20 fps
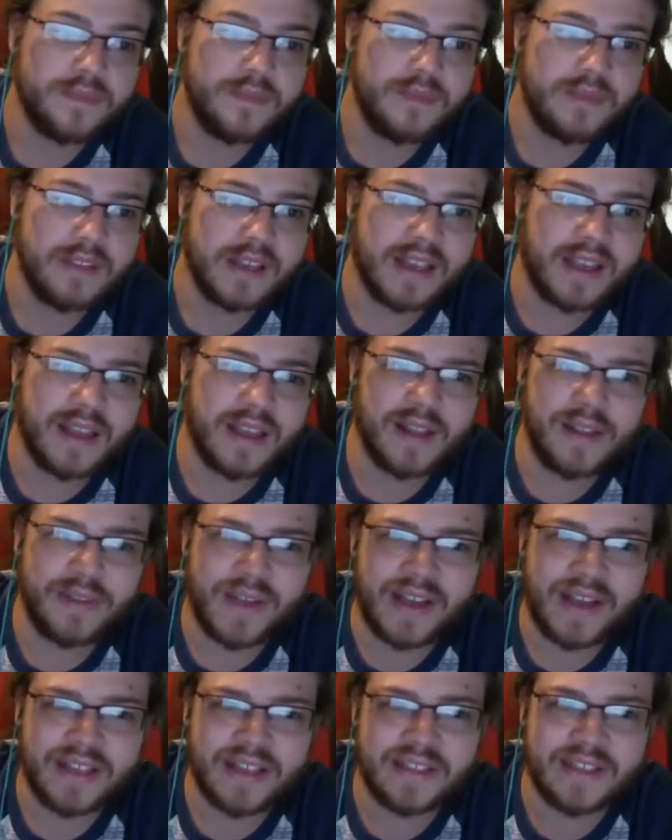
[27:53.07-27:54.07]
Gigalith
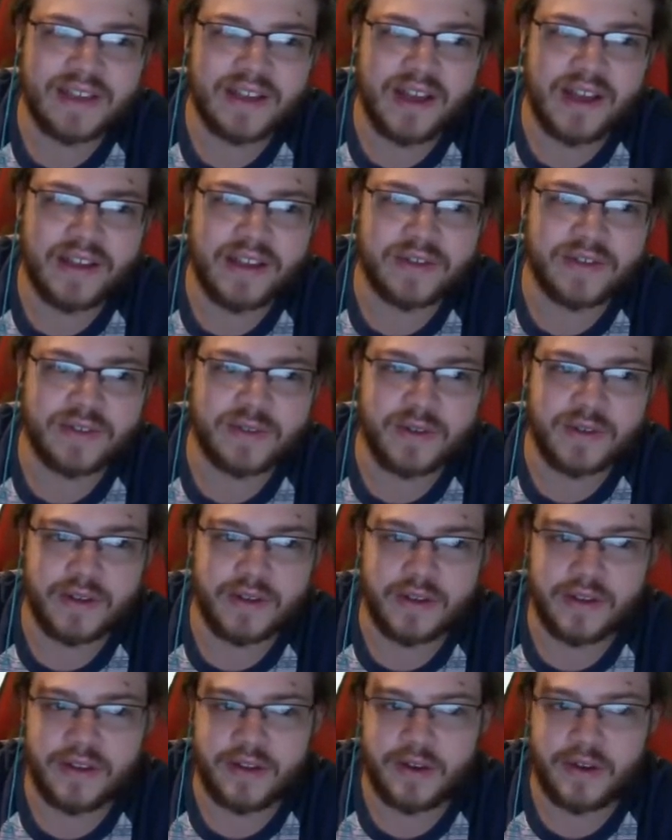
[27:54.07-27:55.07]
has its,
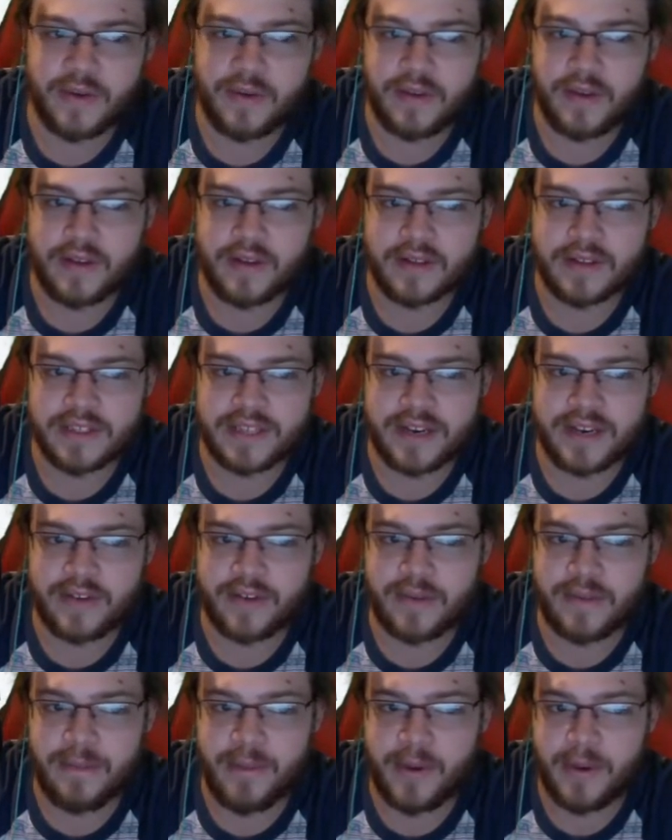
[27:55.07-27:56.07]
you know, standard
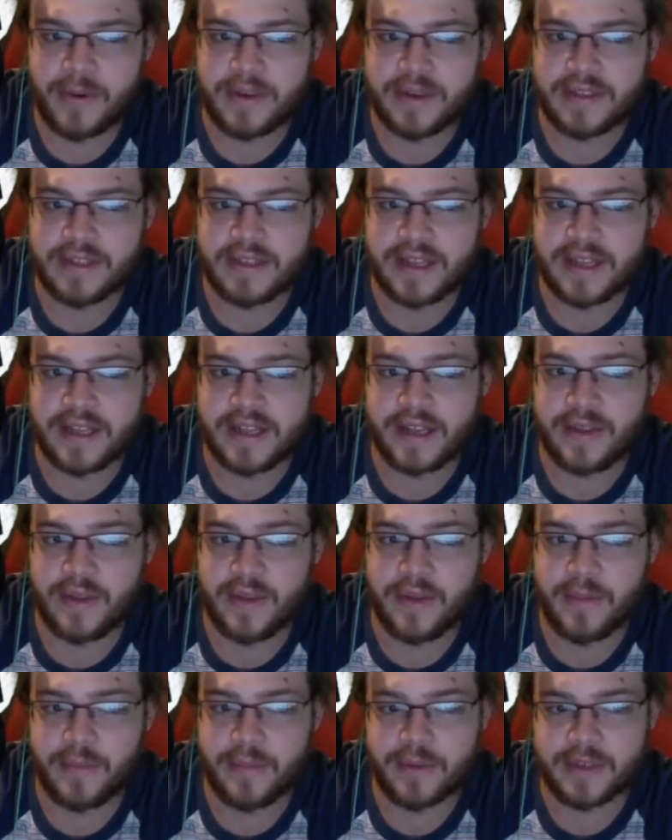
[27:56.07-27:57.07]
components, and then
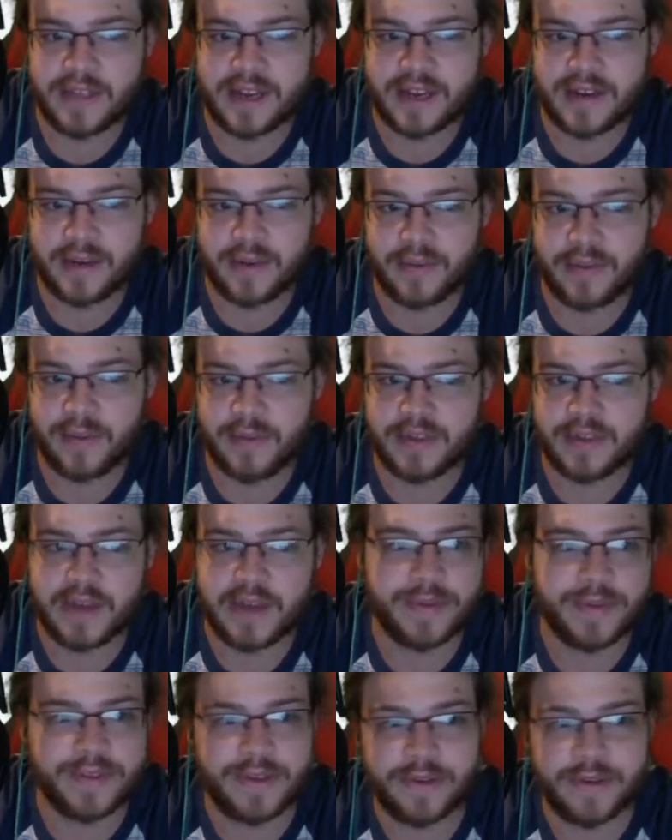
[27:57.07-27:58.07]
Protect. Throat
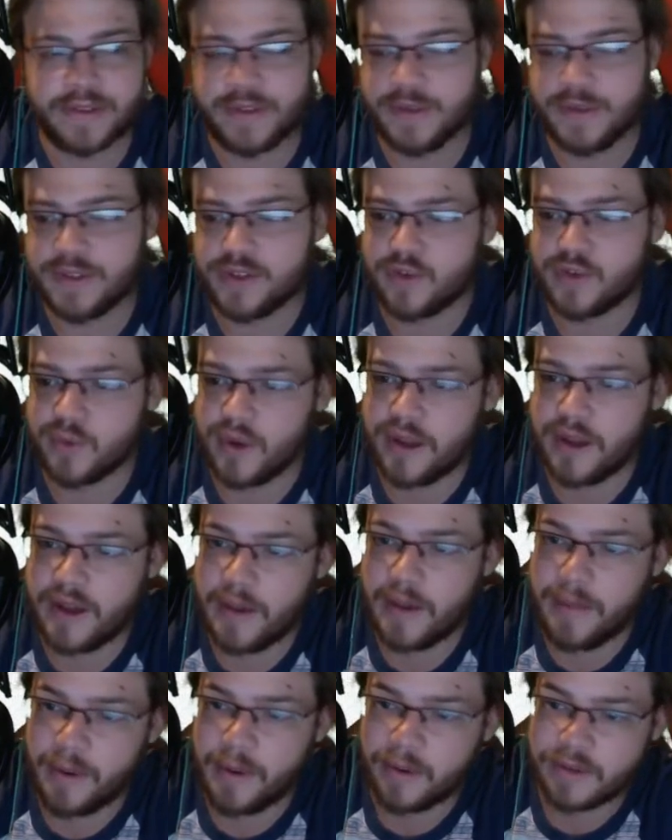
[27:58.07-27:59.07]
Chop is here to destroy
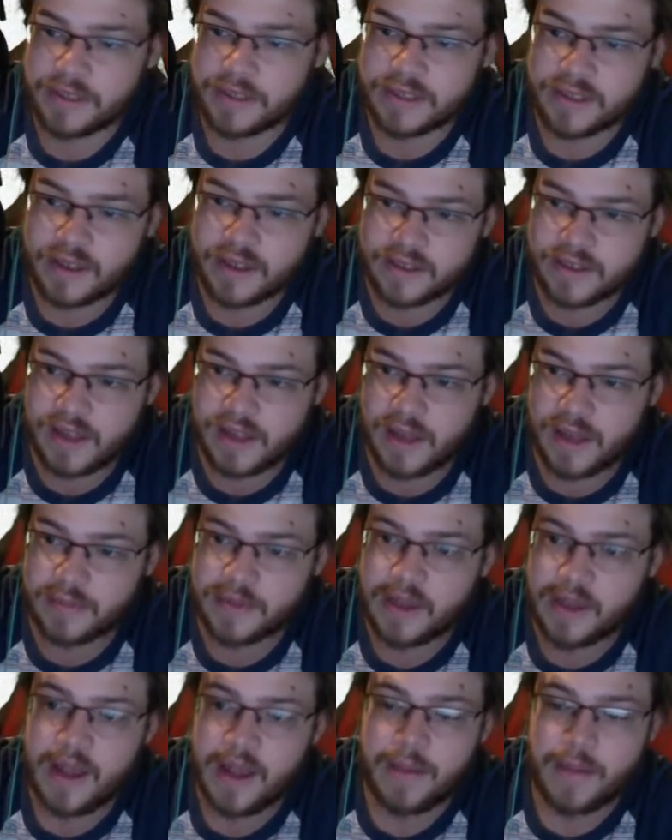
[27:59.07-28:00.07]
opposing Dusclops.
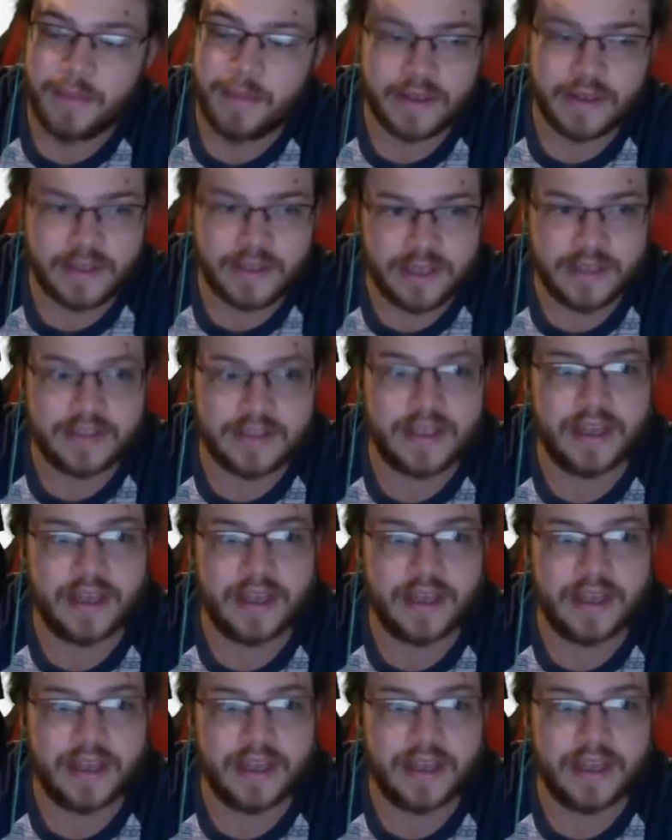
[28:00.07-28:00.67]
Makes sense.